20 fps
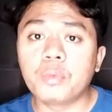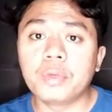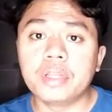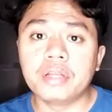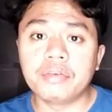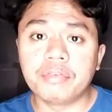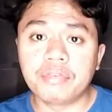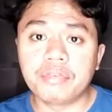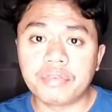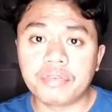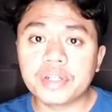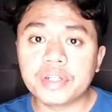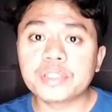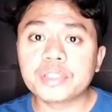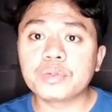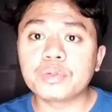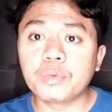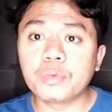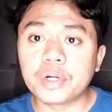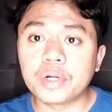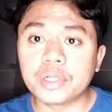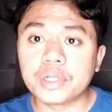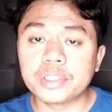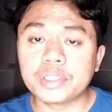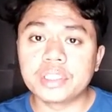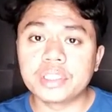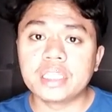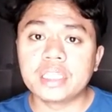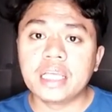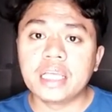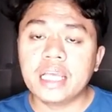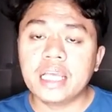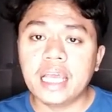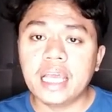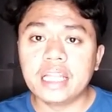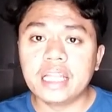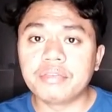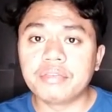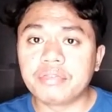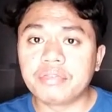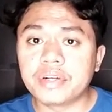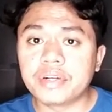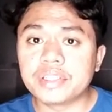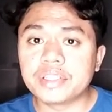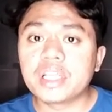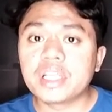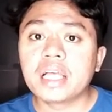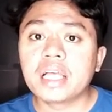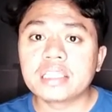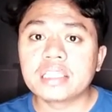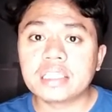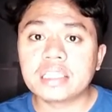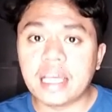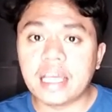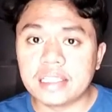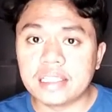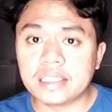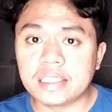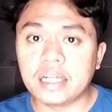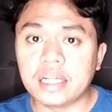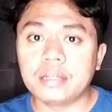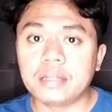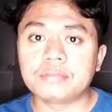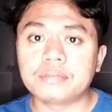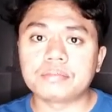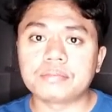with the first words in the first stanza.